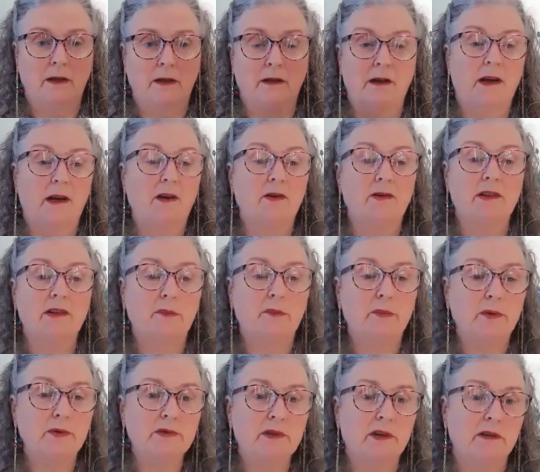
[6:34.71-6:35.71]
And Karen, they
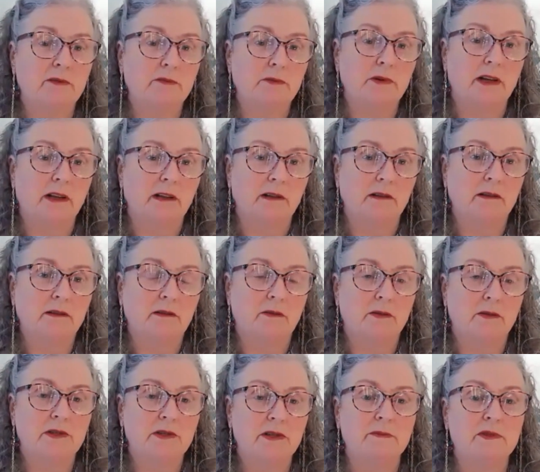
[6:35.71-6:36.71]
both got well,
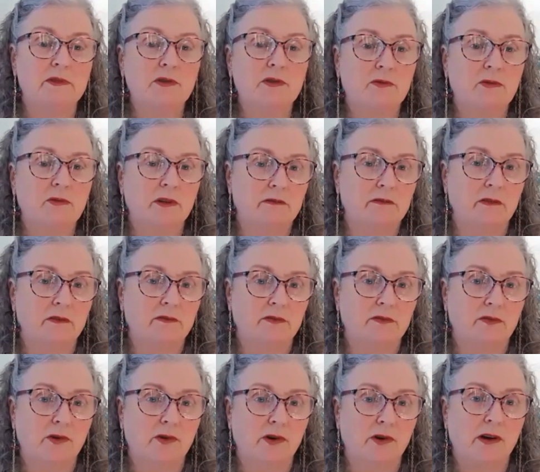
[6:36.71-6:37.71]
which I'm so grateful
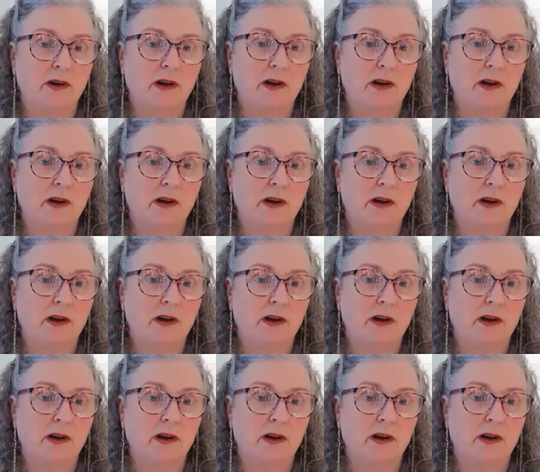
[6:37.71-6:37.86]
for.